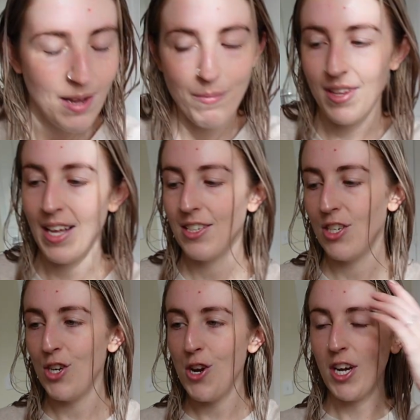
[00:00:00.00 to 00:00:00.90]
But that's
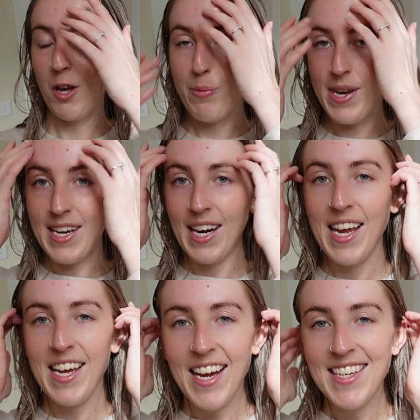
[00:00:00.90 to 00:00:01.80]
just Hugo being
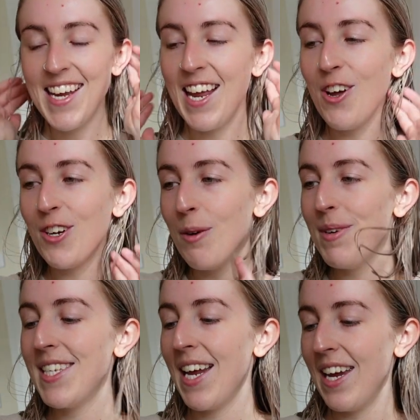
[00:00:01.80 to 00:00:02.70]
clingy. So yeah, like I
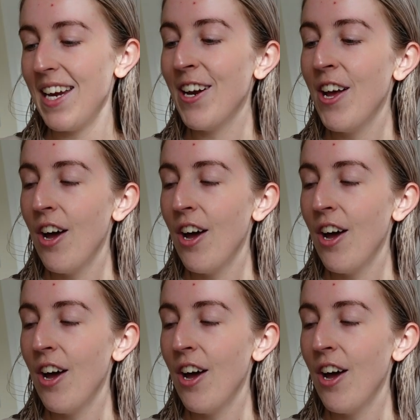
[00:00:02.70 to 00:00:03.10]
was saying,